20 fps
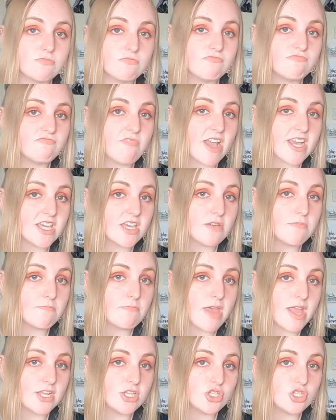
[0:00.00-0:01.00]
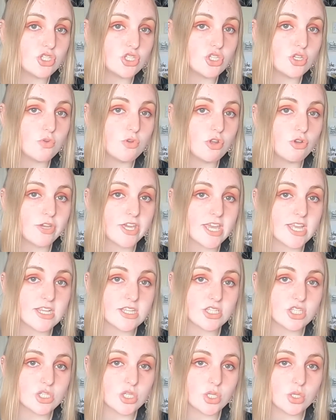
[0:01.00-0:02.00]
recommend you look
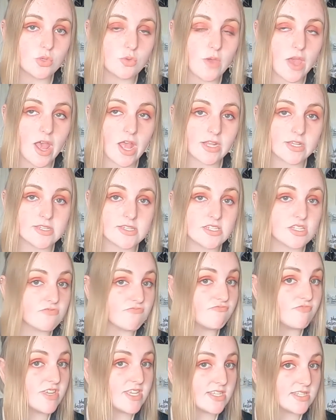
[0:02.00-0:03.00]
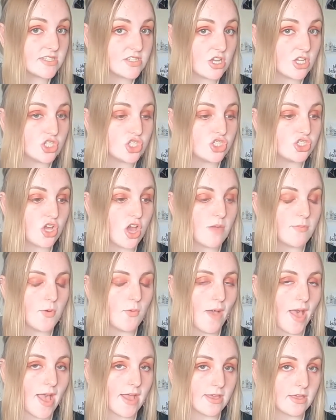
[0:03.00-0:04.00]
into and research dermal
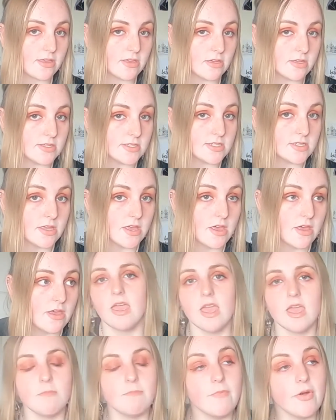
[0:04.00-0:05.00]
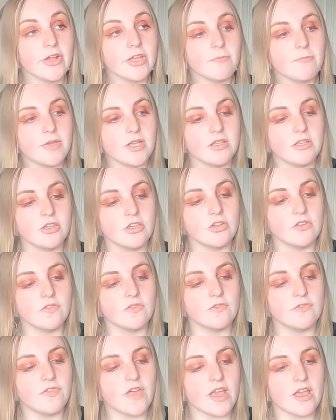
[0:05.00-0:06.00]
anchors. In my
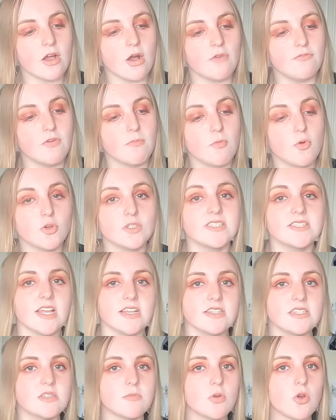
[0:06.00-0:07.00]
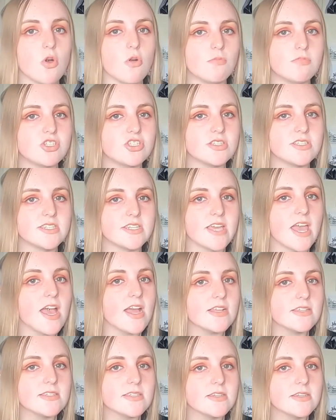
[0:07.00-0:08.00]
opinion, they are the more sensible option to
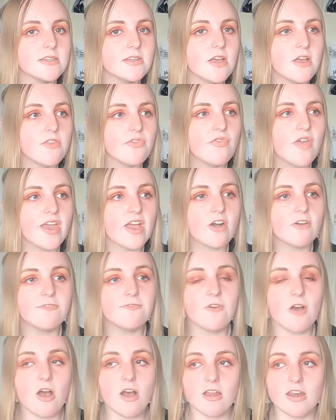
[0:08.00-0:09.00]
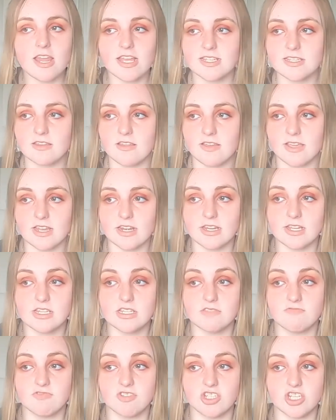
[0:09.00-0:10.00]
get. They are far less likely
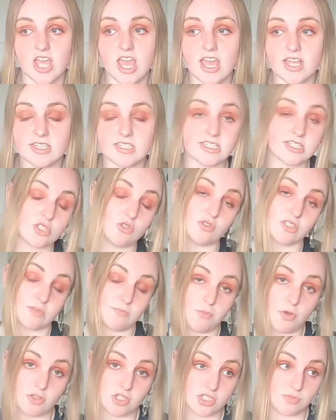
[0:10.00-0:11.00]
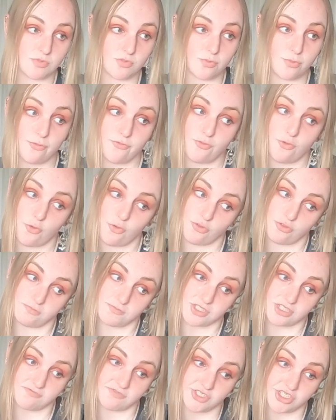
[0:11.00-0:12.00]
to reject. It's not impossible for them
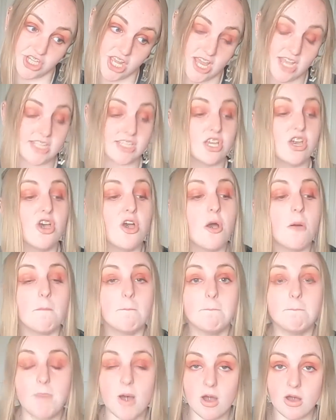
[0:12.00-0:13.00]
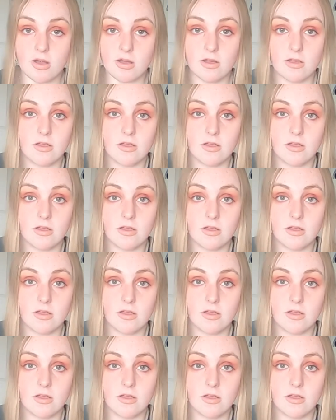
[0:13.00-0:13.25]
to reject, but